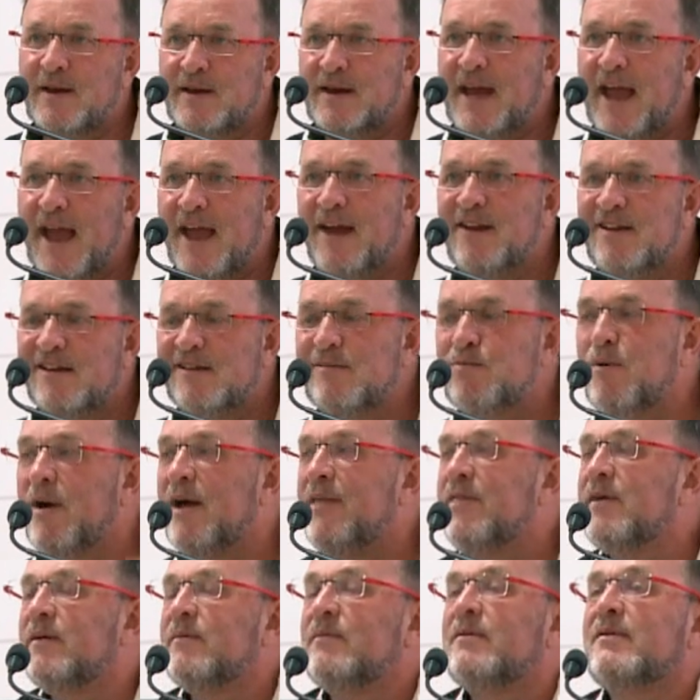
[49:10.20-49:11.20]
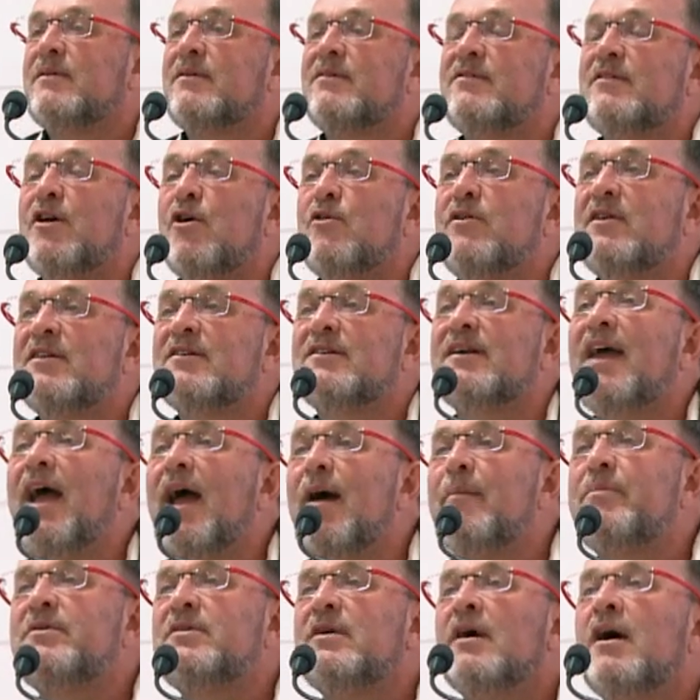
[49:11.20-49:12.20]
case where the stone is
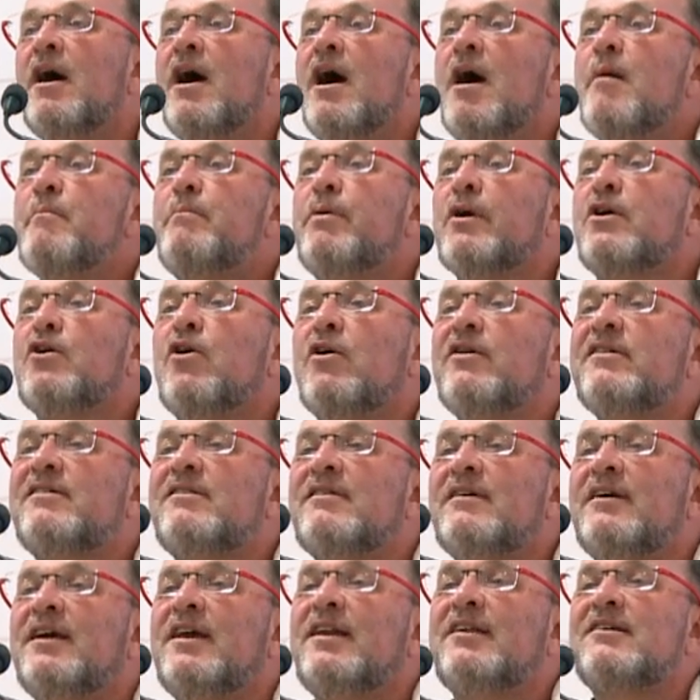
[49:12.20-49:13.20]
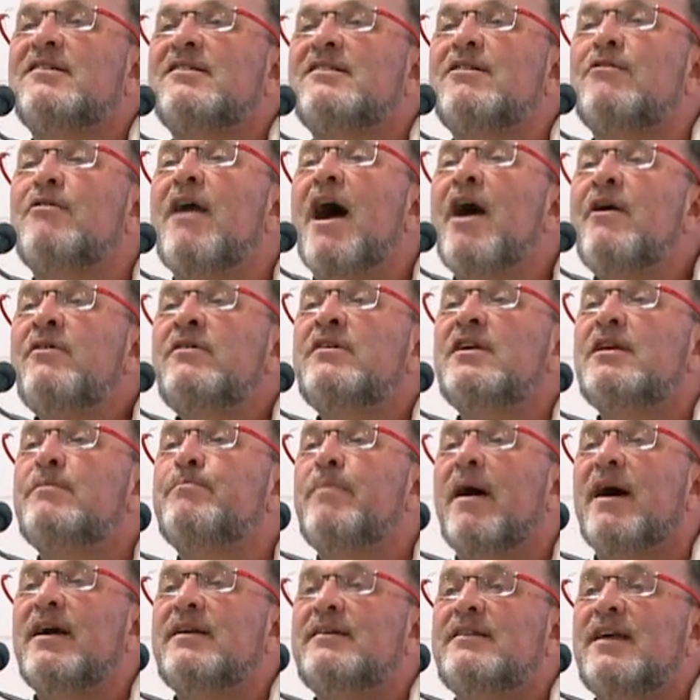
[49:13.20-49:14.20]
kept, because it's surrounded
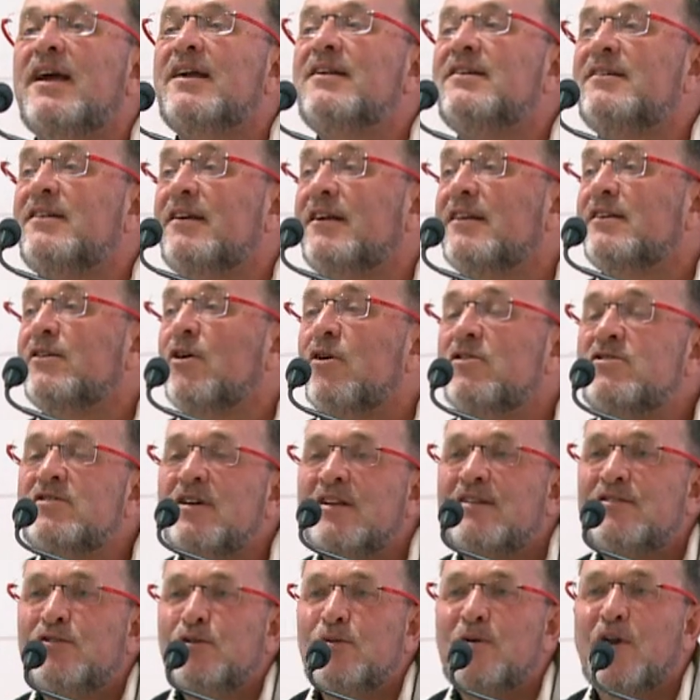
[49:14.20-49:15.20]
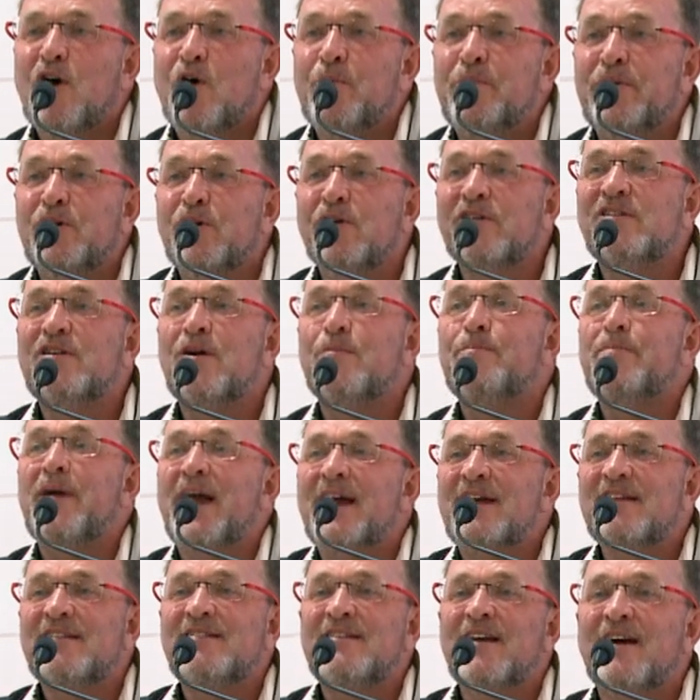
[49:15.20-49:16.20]
by Desis, not just you lot, but also
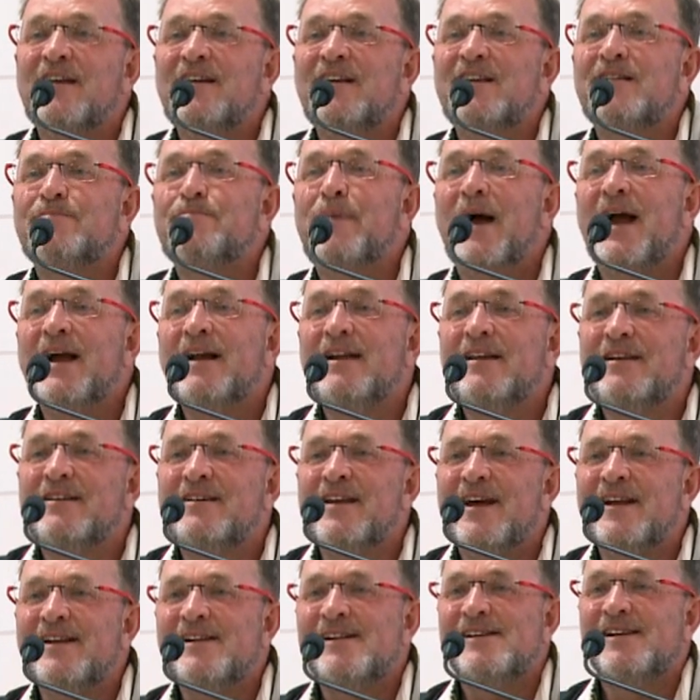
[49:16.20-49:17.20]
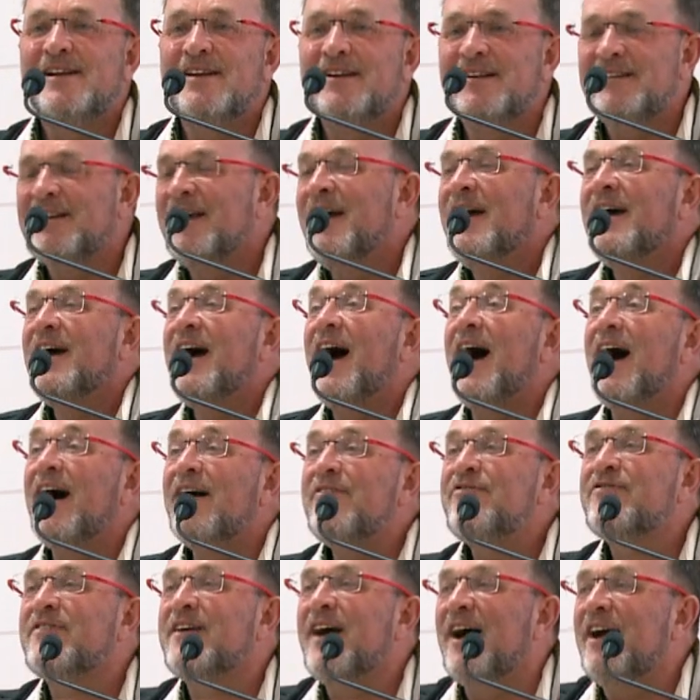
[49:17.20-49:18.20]
Pakistanis, Bangladeshis,
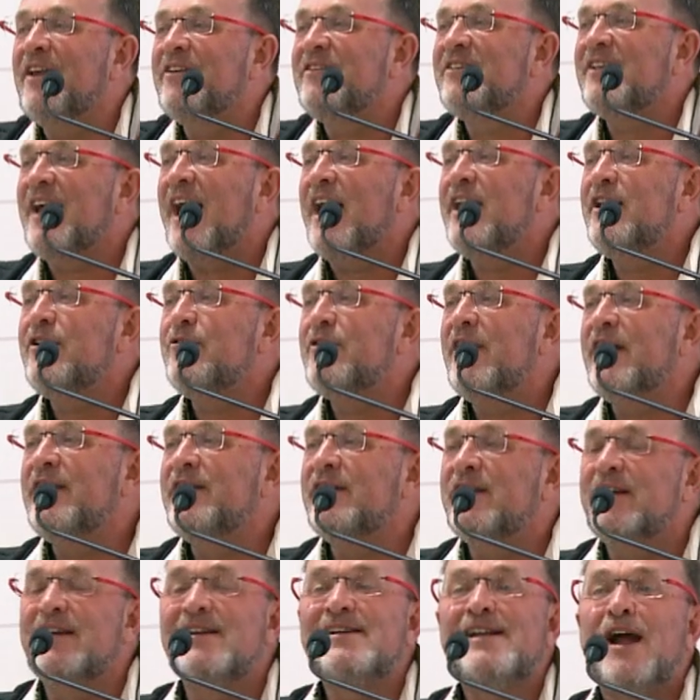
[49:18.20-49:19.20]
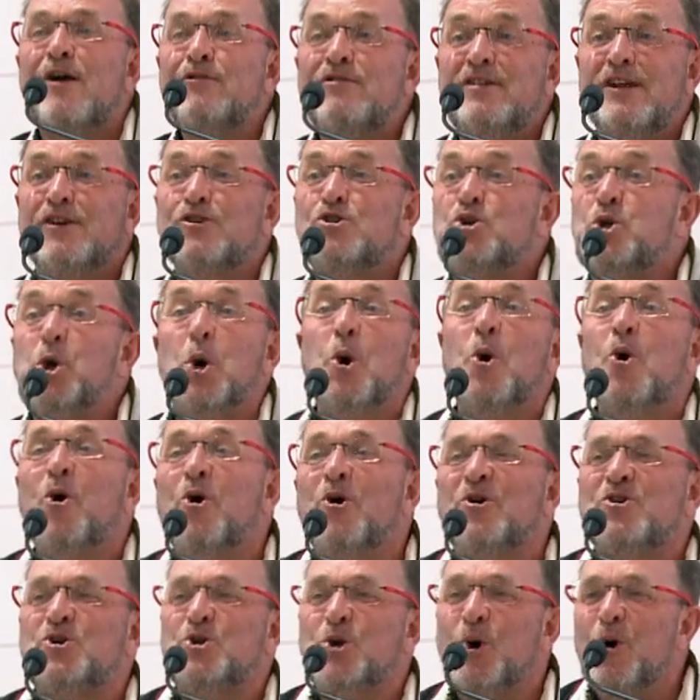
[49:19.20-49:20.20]
Afghans, and Iranians, shouting,
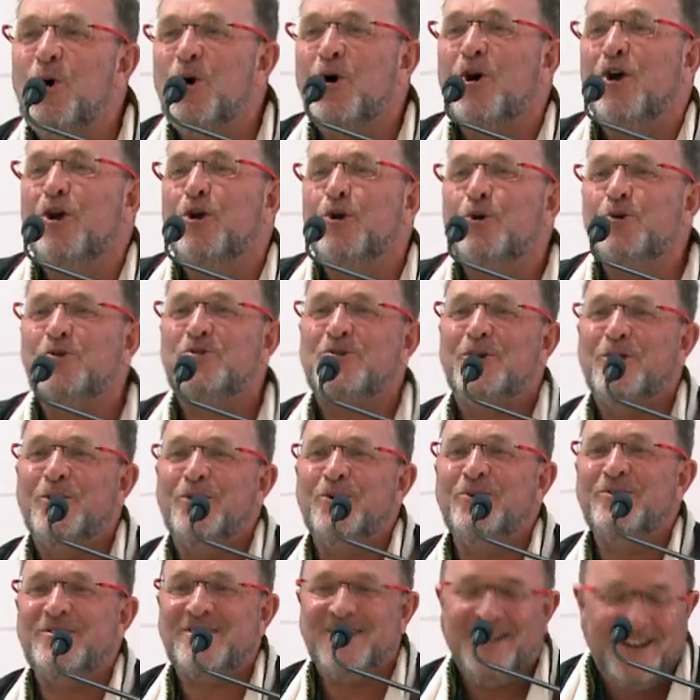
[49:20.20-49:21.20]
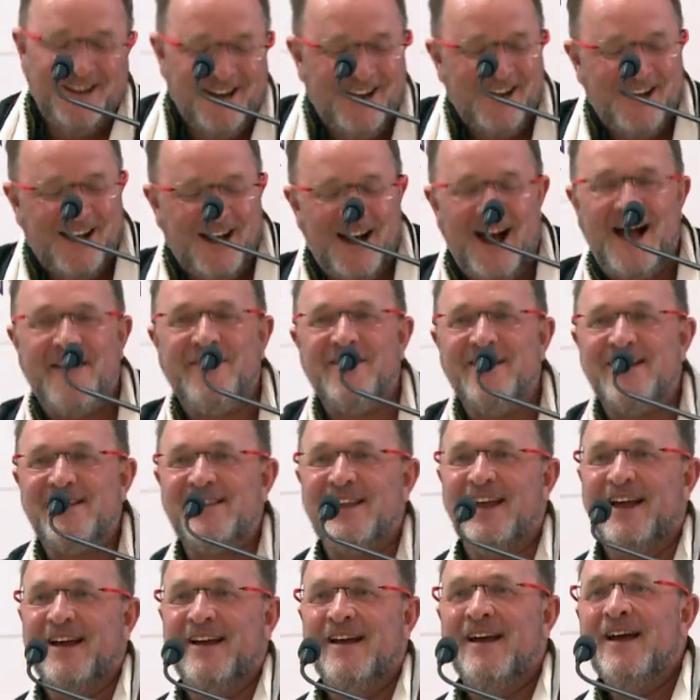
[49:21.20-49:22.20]
chore, chore, loot, loot, at this
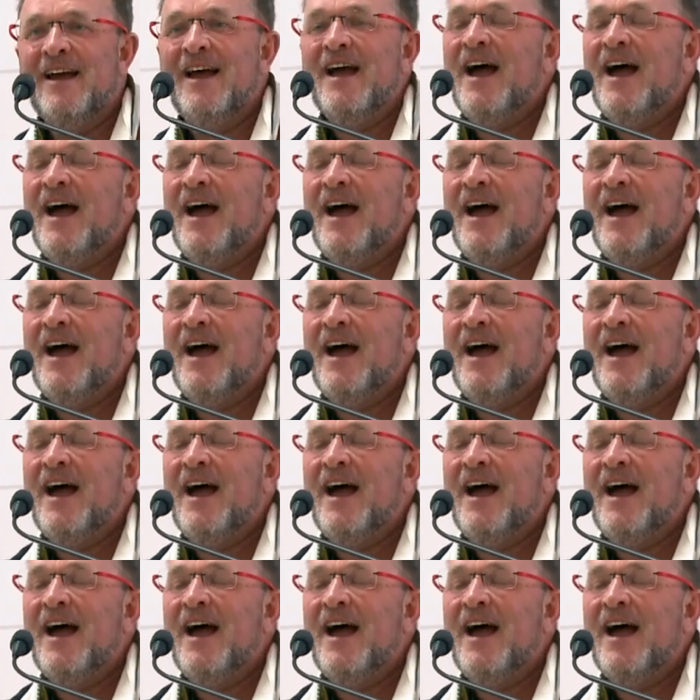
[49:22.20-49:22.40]
thing.